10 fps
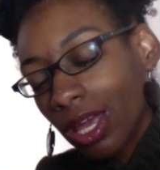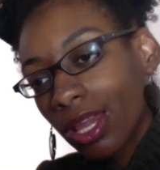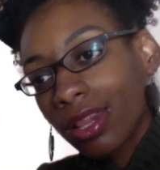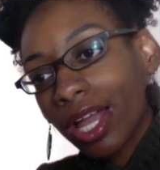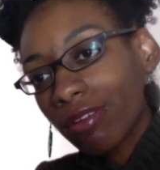
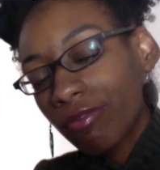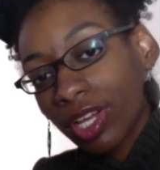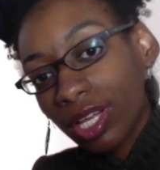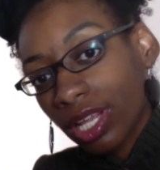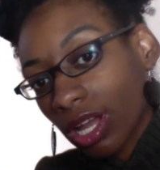like,
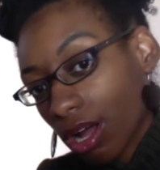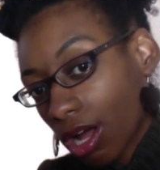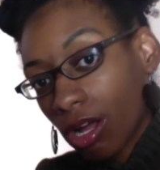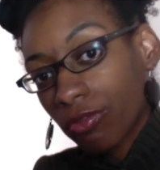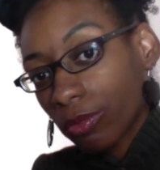feeling that
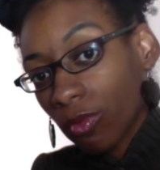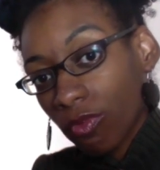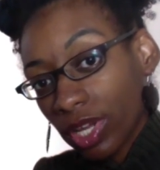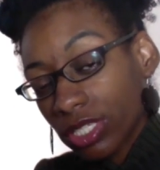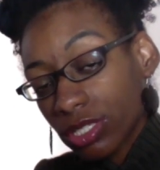call from
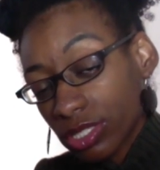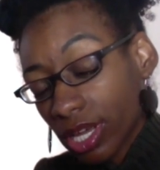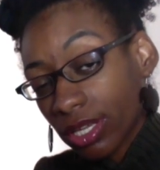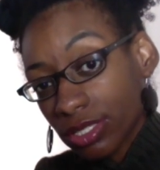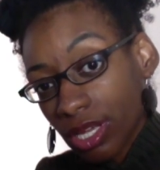within to
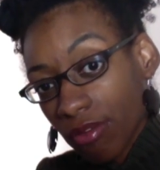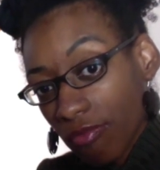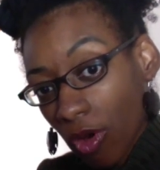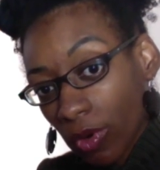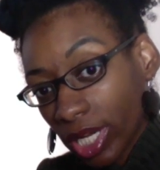take a step
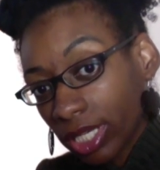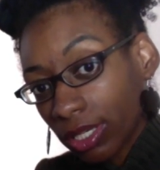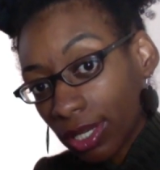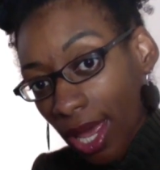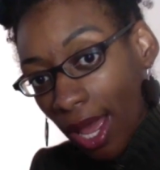forward, and you're
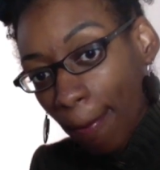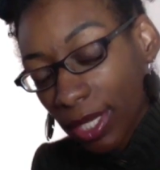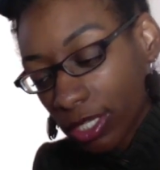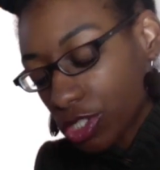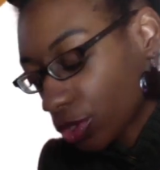not
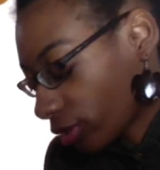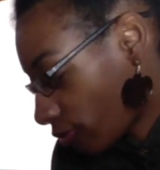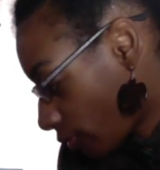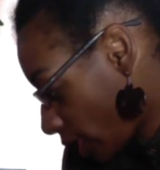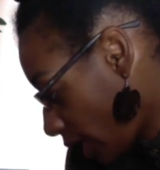because you're
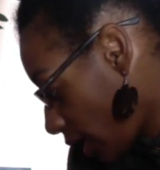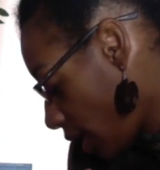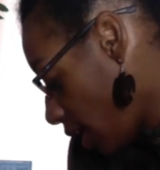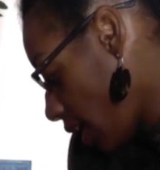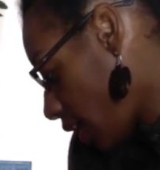afraid.
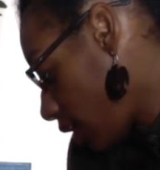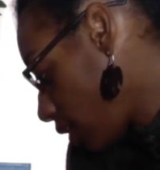And it